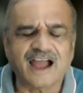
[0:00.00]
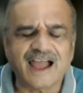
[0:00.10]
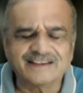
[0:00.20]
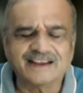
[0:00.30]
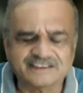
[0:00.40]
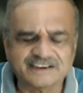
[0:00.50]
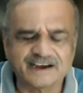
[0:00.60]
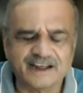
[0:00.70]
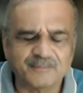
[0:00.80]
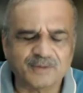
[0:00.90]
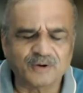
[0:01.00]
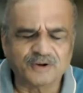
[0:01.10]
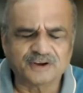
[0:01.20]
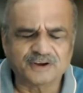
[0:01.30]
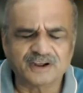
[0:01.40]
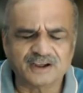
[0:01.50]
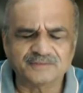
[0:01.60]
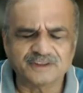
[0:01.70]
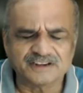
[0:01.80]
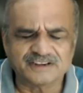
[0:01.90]
As I said about
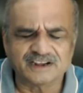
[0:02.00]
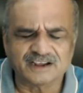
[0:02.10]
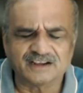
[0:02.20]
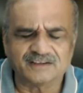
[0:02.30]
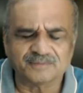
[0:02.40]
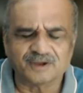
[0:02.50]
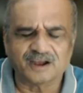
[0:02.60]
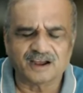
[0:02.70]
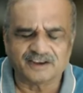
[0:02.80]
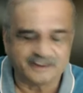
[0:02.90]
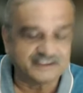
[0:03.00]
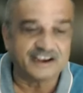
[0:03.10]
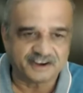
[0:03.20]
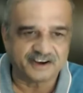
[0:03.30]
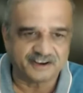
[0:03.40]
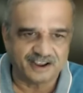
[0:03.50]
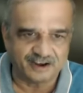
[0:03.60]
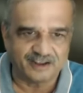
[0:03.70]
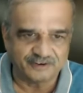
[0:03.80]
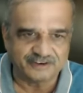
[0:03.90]
this dysentery,
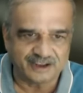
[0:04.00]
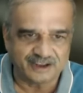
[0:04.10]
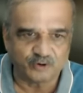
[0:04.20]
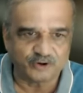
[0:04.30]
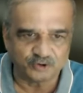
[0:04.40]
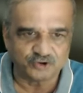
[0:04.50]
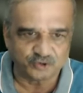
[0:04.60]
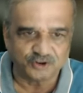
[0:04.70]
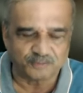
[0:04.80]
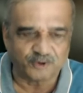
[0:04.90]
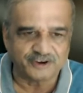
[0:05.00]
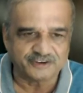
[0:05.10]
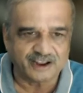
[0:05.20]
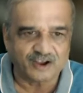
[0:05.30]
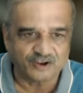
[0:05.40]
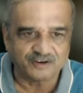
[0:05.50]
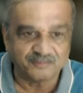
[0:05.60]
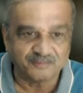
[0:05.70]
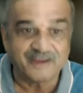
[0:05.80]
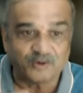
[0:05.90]
which I'm going to show the points
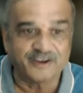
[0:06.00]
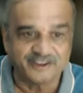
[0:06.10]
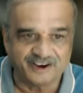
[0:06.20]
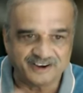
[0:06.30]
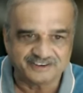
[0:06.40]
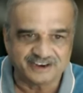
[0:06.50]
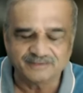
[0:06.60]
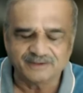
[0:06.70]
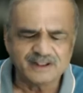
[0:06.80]
on my body itself.